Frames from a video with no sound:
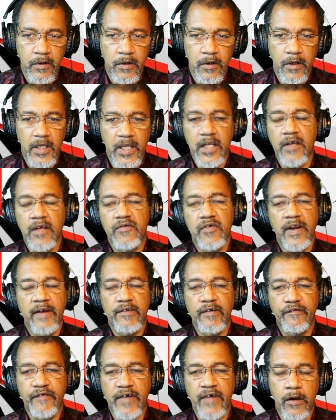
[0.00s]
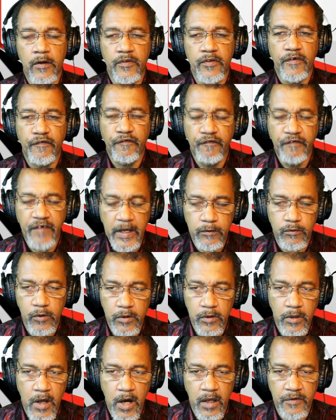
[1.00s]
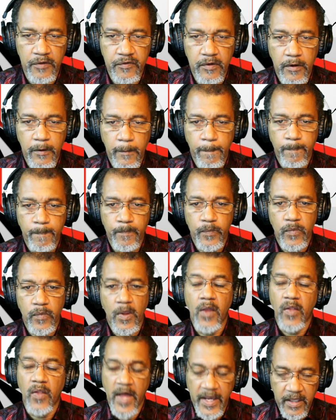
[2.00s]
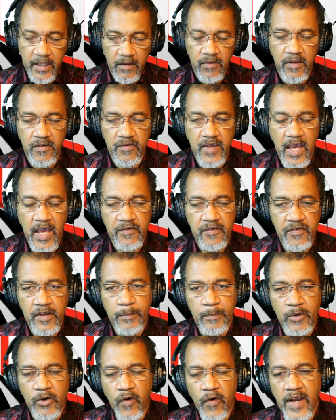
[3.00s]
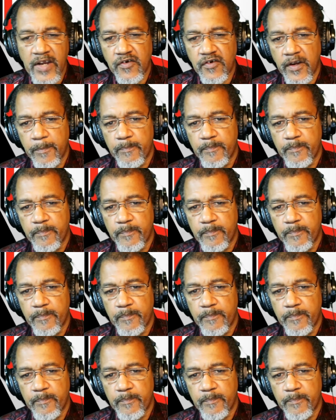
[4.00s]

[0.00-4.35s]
He doesn't have to follow the federal laws, like in this case, immigration.